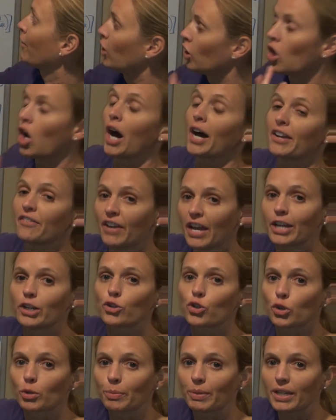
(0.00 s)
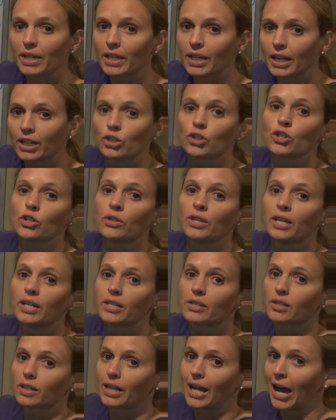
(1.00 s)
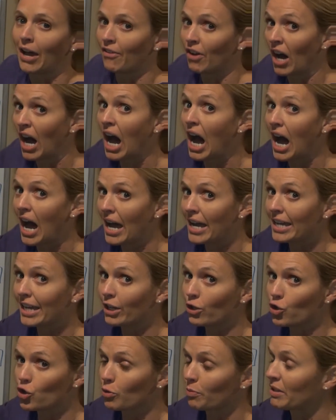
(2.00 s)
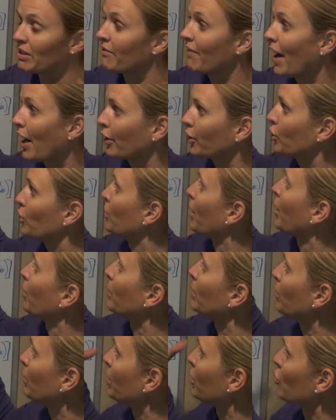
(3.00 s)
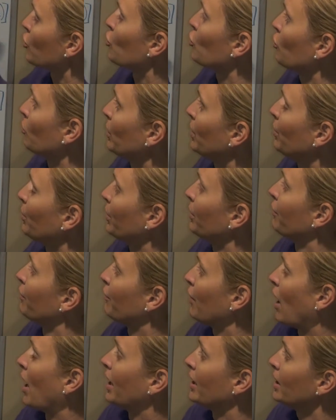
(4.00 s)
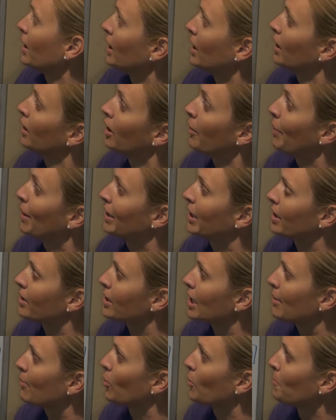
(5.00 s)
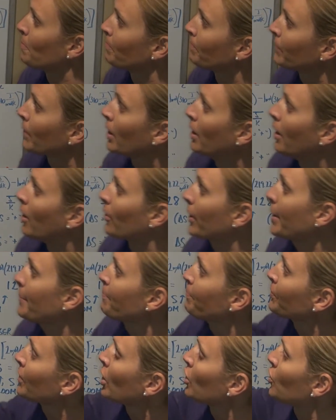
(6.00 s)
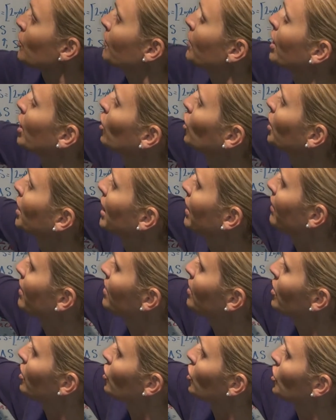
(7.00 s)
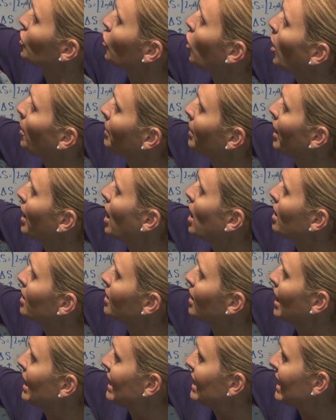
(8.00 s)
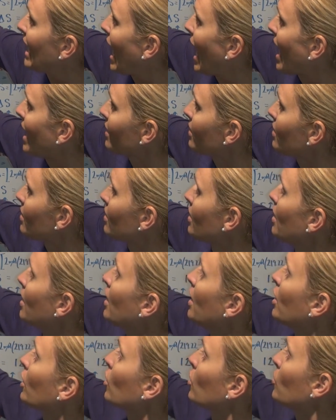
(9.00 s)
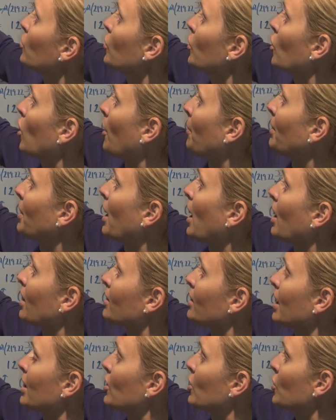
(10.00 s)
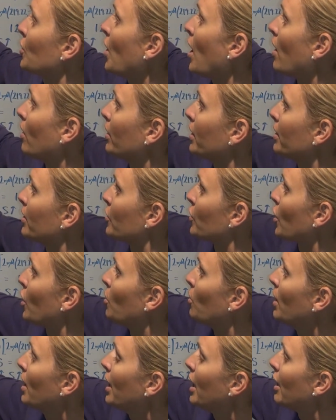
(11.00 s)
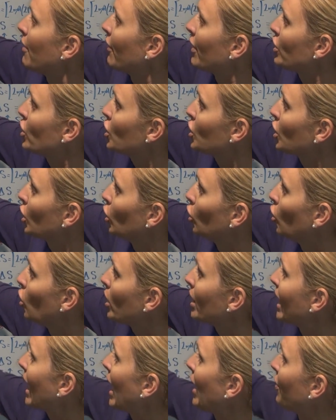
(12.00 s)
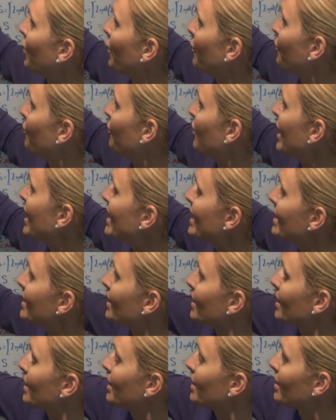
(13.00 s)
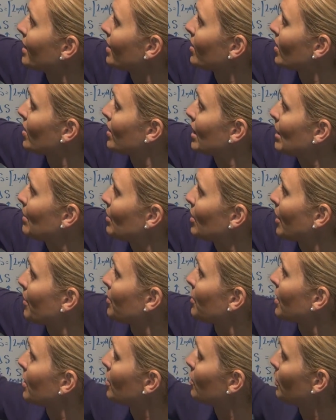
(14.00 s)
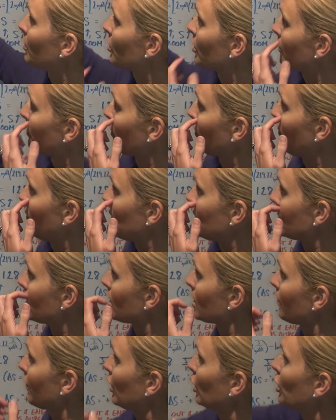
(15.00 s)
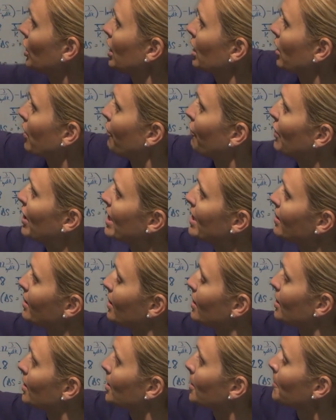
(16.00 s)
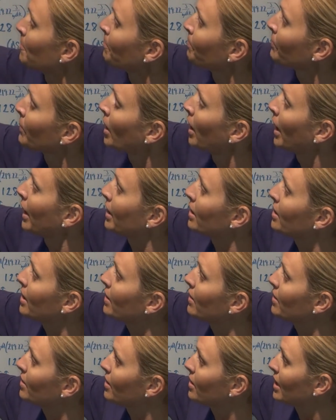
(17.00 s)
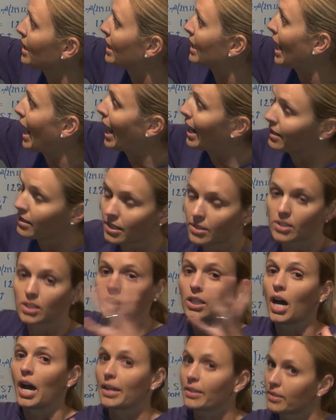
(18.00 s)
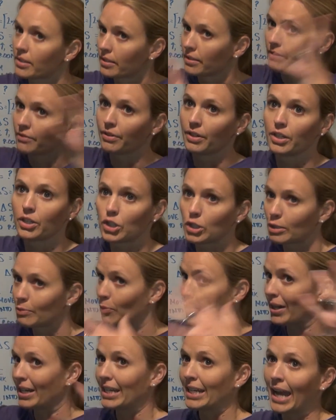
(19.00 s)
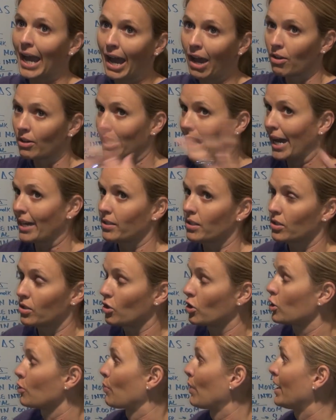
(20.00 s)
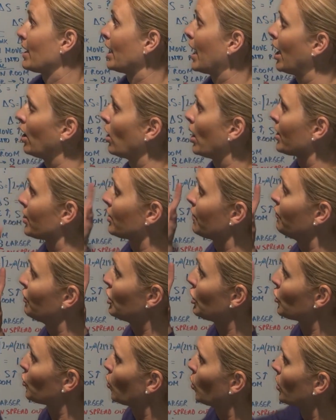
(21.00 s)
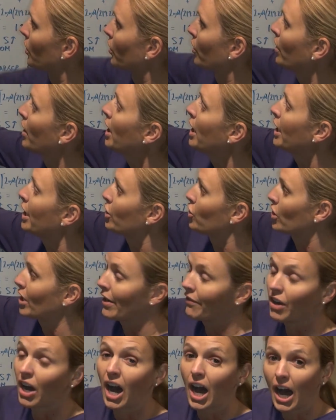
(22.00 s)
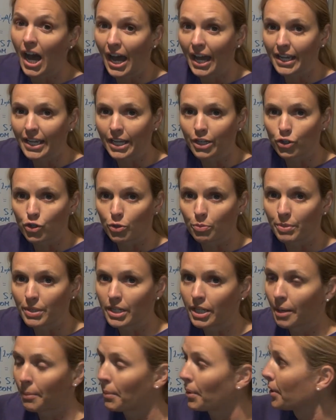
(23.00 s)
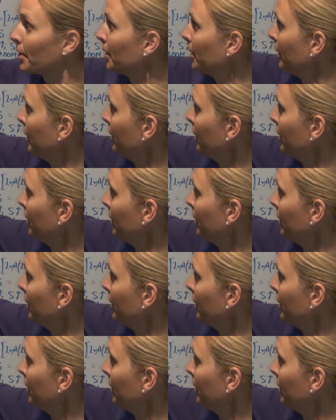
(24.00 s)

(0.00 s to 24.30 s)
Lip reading: a lot of entropy. And so then it's going to have a high entropy value that we would assume we would find in an appendix table. Okay, so if we take a look at this, is just carbon dioxide gas goes to carbon dioxide solid. So if I just look at the phases, it's the same substance but different phases. If I look at the phases, I can say this is a gas. It's lots of spreading out. Gases are spreading out, lots of disorder. It should have a high entropy number.